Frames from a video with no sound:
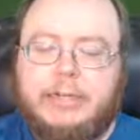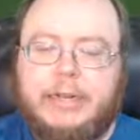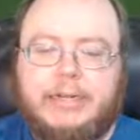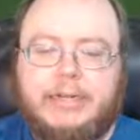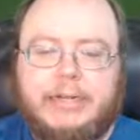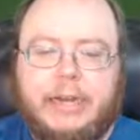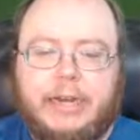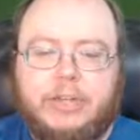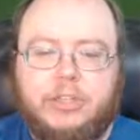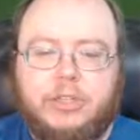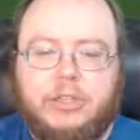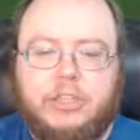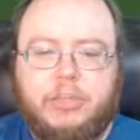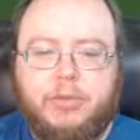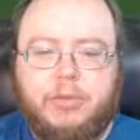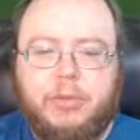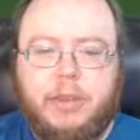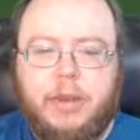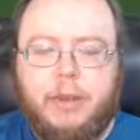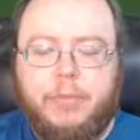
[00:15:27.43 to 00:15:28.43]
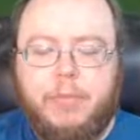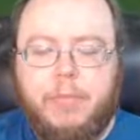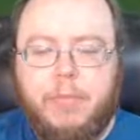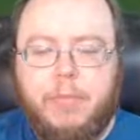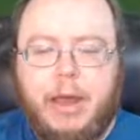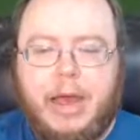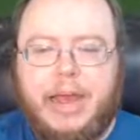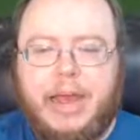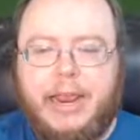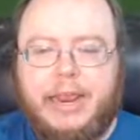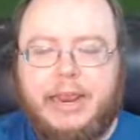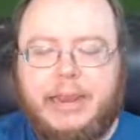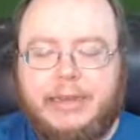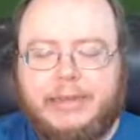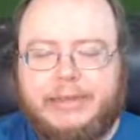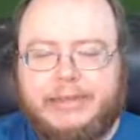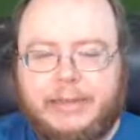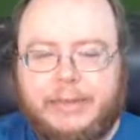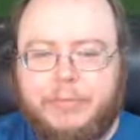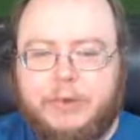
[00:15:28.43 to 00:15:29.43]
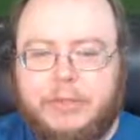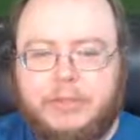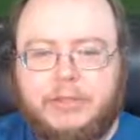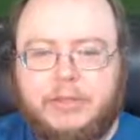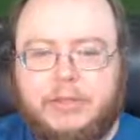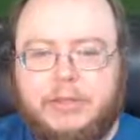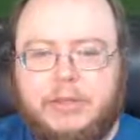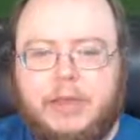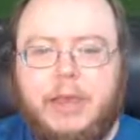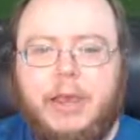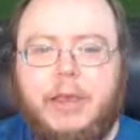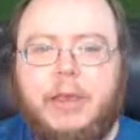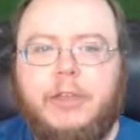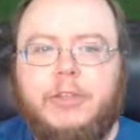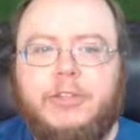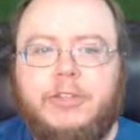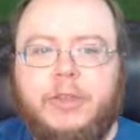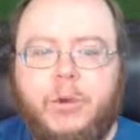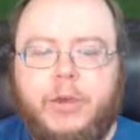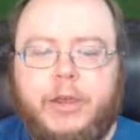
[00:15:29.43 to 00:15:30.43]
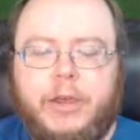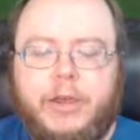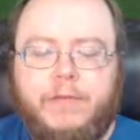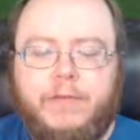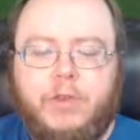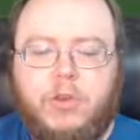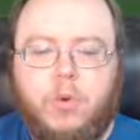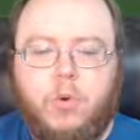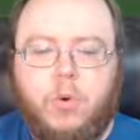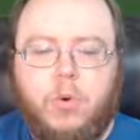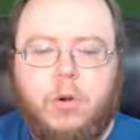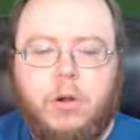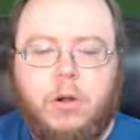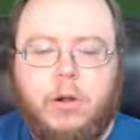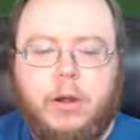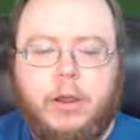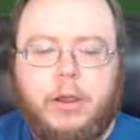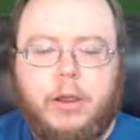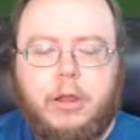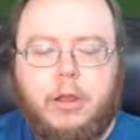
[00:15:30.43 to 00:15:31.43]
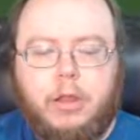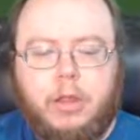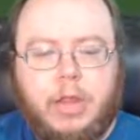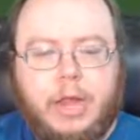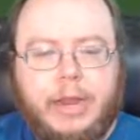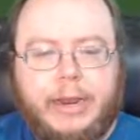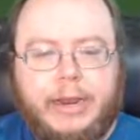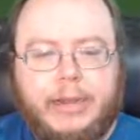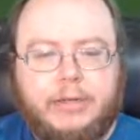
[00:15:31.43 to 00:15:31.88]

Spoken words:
is actually split up by acceptance. So if your client